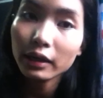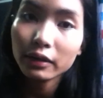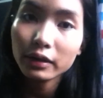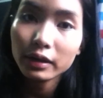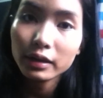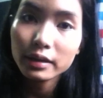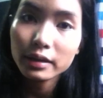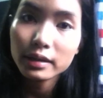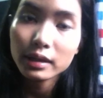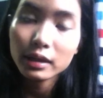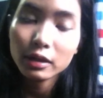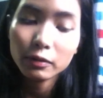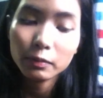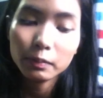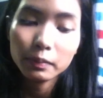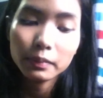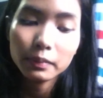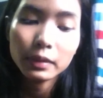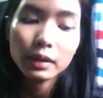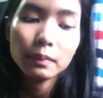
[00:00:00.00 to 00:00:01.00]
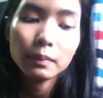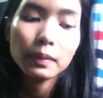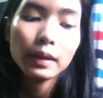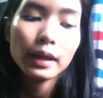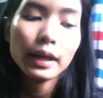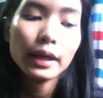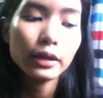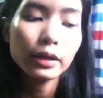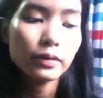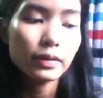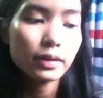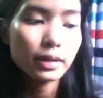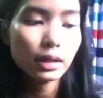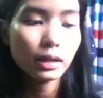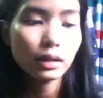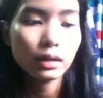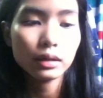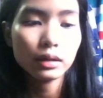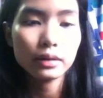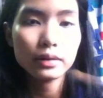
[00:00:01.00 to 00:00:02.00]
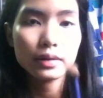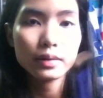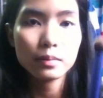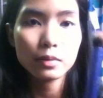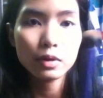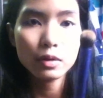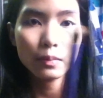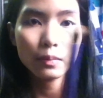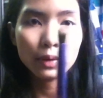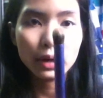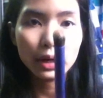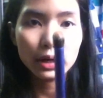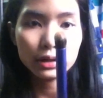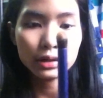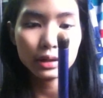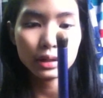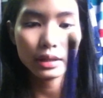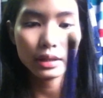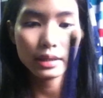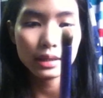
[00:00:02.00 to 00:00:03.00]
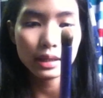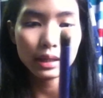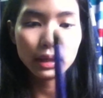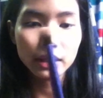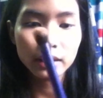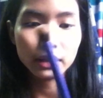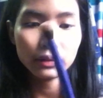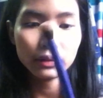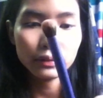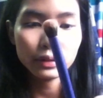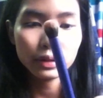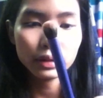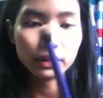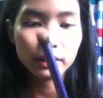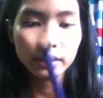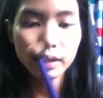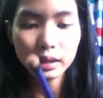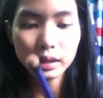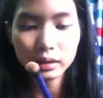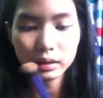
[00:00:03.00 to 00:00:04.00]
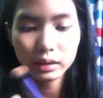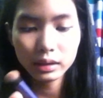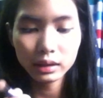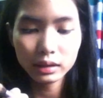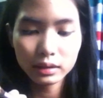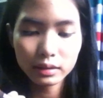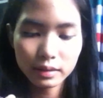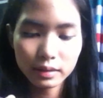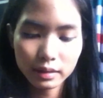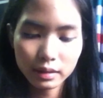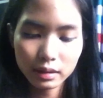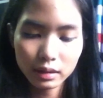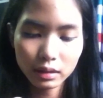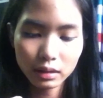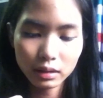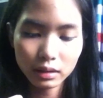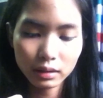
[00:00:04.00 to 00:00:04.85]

areas, I'll apply using small brush, which is another Real Techniques.